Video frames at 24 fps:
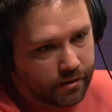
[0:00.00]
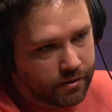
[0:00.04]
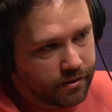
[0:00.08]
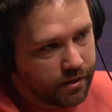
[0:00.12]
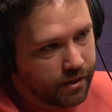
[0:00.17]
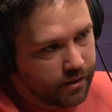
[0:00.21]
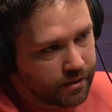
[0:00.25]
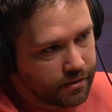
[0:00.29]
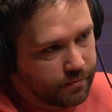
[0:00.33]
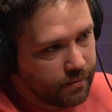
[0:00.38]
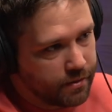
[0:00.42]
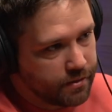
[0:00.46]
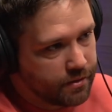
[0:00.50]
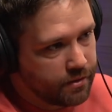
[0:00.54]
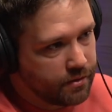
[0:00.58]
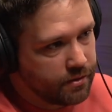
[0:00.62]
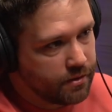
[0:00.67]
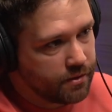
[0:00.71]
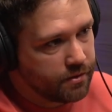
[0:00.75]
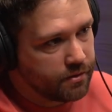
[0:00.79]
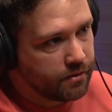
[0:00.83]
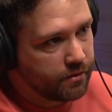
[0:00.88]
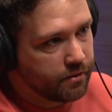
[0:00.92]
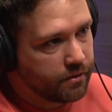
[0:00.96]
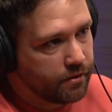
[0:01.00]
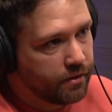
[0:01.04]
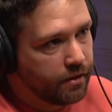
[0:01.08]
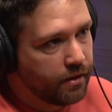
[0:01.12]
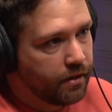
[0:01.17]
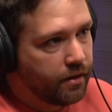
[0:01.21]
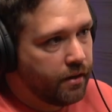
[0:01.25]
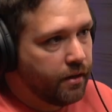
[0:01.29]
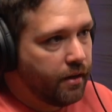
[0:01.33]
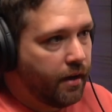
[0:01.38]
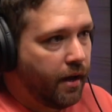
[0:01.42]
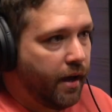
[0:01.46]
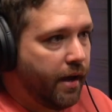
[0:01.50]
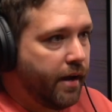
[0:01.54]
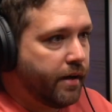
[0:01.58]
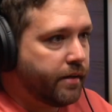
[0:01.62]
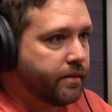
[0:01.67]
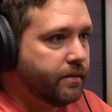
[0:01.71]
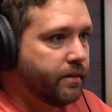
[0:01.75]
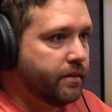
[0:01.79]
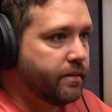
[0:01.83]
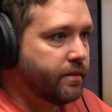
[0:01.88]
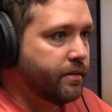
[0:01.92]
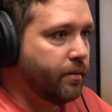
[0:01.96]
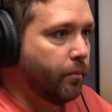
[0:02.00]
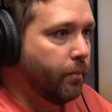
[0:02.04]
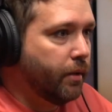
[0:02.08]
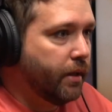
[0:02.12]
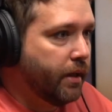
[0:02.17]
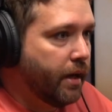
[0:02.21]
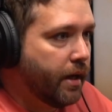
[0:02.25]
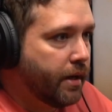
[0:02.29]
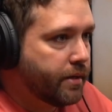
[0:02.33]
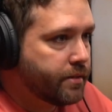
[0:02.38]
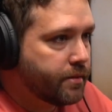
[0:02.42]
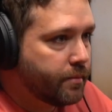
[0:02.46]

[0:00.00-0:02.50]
text messages are hacked, and somebody has them.